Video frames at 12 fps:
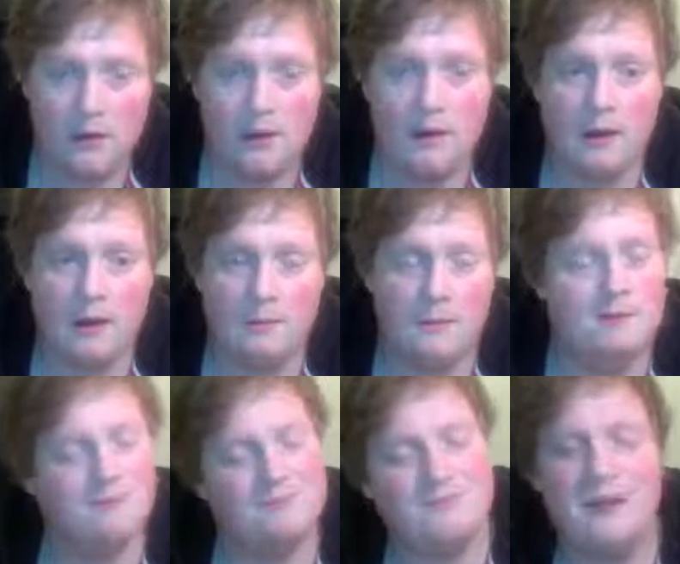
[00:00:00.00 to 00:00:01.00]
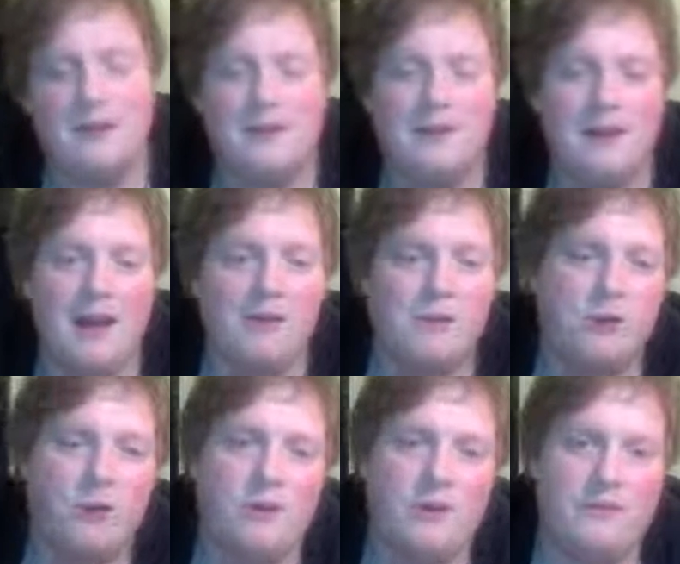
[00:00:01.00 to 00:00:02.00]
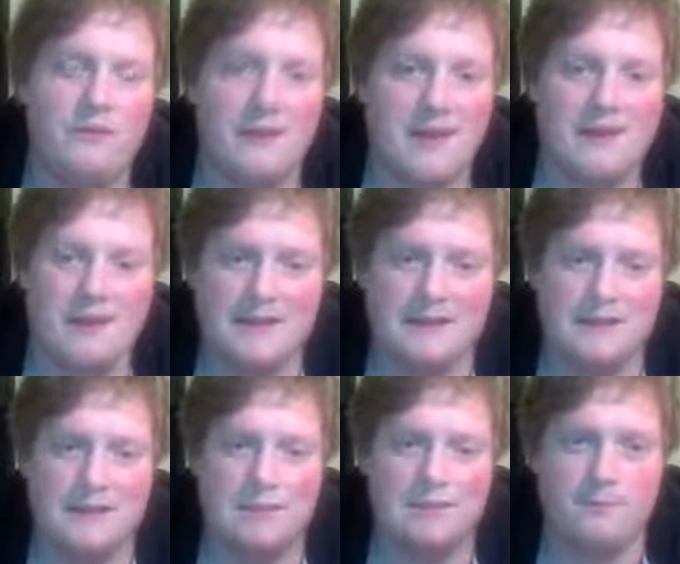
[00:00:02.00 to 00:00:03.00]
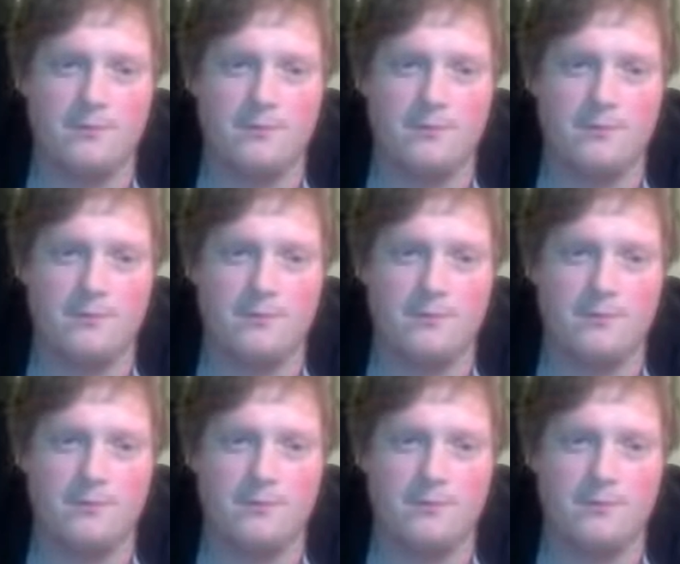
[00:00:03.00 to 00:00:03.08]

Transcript: But I don't know if that is the